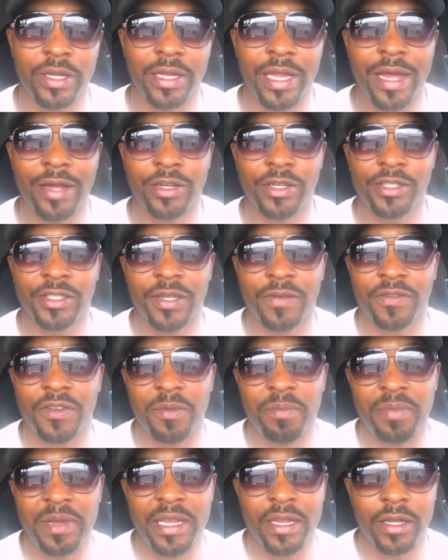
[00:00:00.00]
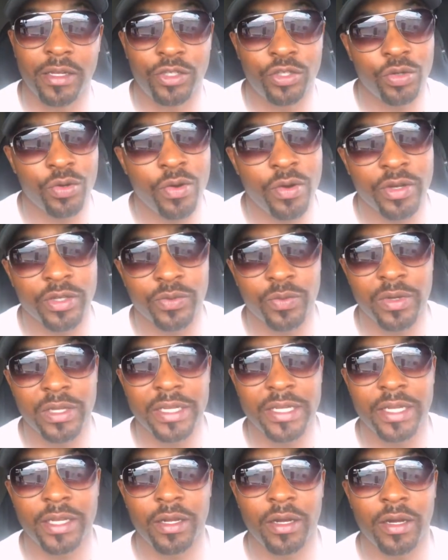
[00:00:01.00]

Allow yourself to be a tourist, really,